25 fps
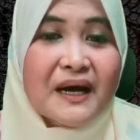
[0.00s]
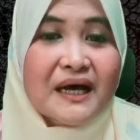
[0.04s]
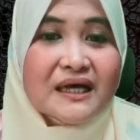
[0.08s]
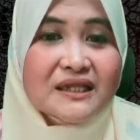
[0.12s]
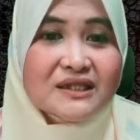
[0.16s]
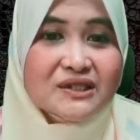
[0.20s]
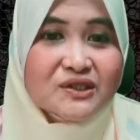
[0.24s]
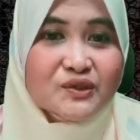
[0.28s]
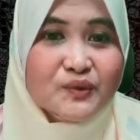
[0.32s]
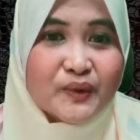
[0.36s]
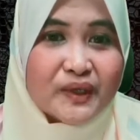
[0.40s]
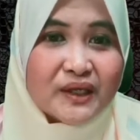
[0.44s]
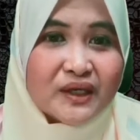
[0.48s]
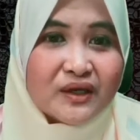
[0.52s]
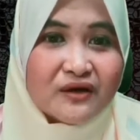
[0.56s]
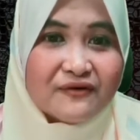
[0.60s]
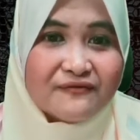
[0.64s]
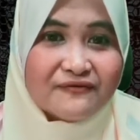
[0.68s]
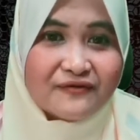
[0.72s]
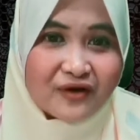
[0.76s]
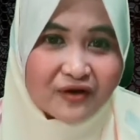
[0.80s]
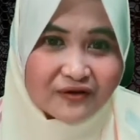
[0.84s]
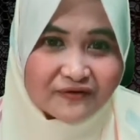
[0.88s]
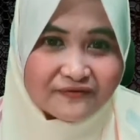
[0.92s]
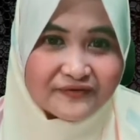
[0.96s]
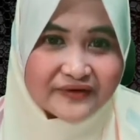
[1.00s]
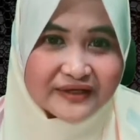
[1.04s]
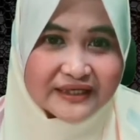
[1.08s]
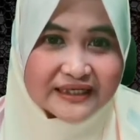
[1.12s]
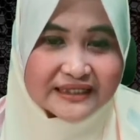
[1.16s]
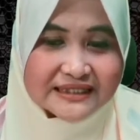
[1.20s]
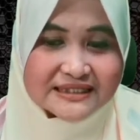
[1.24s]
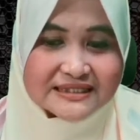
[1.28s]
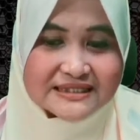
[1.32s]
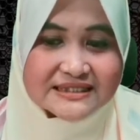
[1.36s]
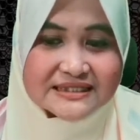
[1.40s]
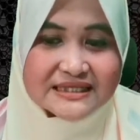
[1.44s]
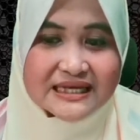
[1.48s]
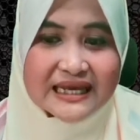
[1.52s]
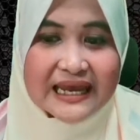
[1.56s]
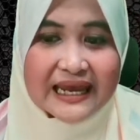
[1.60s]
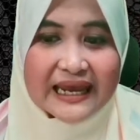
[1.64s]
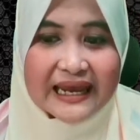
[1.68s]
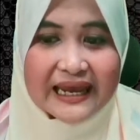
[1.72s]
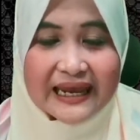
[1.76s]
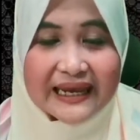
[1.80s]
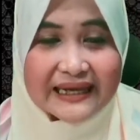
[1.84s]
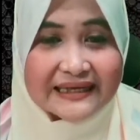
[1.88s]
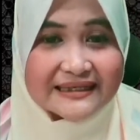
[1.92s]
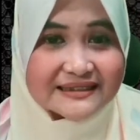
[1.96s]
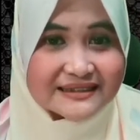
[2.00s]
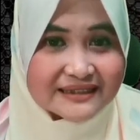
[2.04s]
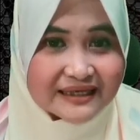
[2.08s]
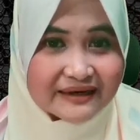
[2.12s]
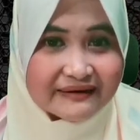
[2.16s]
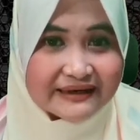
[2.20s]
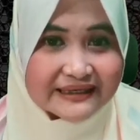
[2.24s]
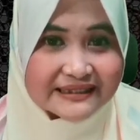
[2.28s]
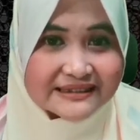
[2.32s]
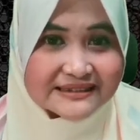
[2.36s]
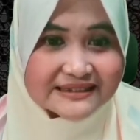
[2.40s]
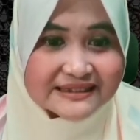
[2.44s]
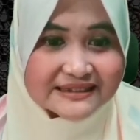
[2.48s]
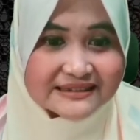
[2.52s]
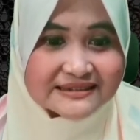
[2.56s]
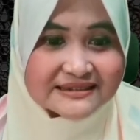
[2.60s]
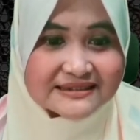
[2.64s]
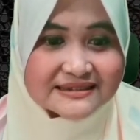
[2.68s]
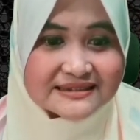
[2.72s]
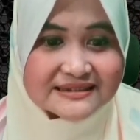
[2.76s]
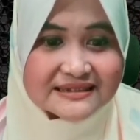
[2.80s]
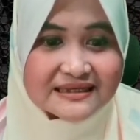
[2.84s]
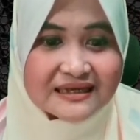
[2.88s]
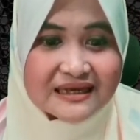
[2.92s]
pathway of confidence and directions